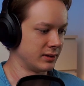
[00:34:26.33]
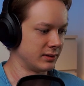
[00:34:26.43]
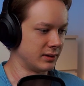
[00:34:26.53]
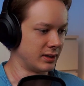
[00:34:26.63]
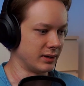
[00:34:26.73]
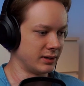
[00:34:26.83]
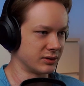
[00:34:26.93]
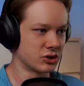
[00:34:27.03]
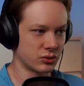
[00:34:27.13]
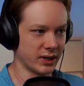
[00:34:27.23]
It's
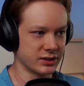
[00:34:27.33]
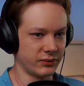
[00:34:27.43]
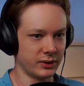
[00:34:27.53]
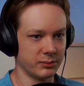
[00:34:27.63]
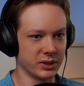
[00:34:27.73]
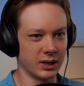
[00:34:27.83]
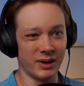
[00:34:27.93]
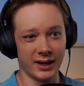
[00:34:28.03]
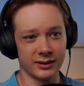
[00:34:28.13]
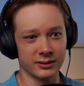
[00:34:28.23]
stressful, but I'm
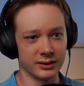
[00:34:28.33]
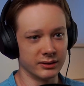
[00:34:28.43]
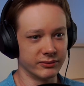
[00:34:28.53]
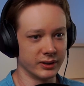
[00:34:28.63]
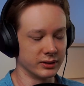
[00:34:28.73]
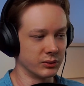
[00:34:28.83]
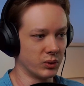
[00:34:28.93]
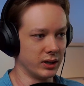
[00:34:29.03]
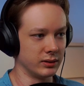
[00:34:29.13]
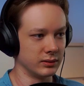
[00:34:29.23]
handling it fairly
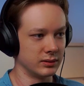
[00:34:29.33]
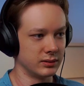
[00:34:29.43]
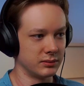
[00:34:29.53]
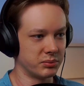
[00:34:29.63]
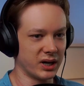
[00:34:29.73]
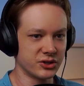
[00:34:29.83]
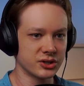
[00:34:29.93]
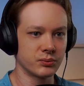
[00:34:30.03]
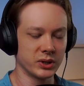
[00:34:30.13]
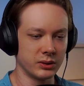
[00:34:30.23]
well. But I
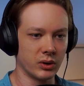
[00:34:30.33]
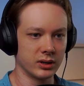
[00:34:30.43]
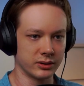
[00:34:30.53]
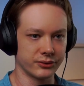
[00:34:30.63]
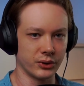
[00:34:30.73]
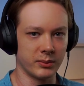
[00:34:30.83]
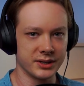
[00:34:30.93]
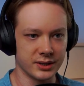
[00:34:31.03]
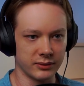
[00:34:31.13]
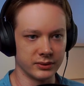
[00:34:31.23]
just really wanted to throw
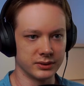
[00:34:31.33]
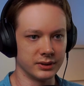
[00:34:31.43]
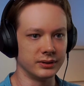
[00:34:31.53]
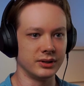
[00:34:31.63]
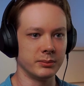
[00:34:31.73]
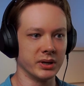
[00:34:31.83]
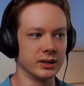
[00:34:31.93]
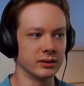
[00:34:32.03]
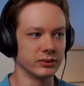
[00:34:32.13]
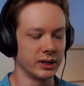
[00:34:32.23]
myself into the deep
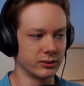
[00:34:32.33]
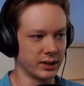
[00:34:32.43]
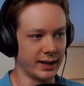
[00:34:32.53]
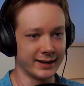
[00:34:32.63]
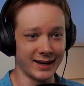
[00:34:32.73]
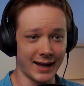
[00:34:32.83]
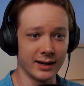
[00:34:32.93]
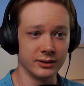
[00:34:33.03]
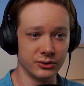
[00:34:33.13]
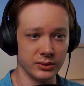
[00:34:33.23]
end of like, okay, I
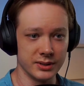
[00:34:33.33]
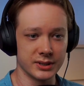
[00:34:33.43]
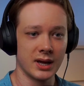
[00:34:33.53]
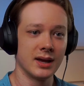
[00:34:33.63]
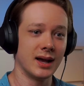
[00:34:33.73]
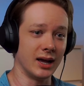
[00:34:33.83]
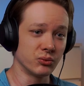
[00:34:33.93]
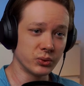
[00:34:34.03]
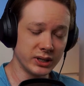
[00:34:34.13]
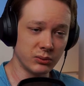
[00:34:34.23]
gotta do this. I
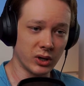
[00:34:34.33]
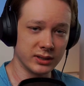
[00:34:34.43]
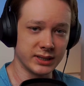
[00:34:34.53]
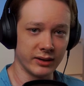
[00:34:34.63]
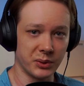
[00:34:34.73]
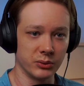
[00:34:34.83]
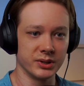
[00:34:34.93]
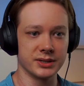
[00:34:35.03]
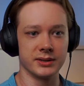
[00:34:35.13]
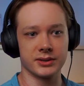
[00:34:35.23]
really wanted to have my own
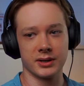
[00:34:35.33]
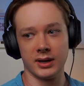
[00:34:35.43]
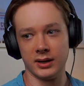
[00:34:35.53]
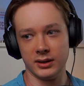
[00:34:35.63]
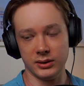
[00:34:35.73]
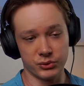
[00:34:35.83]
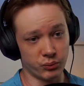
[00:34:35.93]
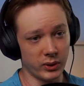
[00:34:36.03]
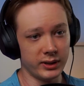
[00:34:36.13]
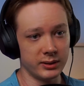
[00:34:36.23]
business. It was
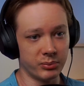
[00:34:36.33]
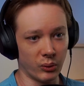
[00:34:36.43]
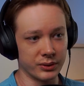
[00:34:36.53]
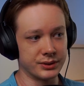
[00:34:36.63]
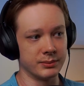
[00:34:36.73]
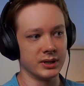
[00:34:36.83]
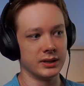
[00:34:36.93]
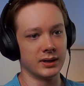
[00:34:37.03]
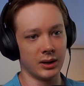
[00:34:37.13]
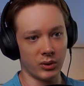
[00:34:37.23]
really important to
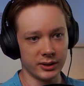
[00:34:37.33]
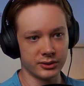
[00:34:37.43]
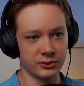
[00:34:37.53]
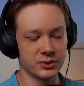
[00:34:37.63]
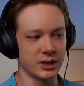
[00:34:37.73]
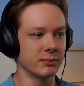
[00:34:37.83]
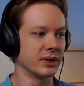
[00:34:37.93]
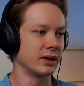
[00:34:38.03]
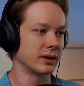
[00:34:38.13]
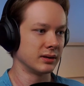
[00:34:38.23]
me. I wanted to do
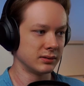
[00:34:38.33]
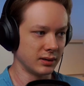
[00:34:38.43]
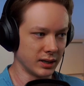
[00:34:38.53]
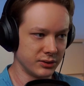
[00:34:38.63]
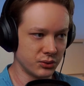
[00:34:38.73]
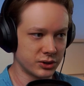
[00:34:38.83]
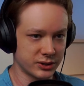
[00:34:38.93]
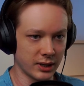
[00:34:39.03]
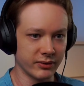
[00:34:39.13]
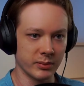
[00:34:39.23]
something. I knew
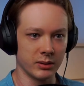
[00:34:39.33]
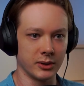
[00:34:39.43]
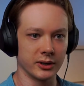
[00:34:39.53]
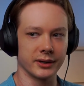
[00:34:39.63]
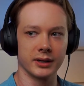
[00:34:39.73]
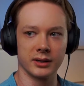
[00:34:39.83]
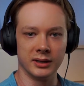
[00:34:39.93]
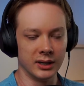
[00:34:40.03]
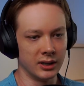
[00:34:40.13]
stuff about marketing,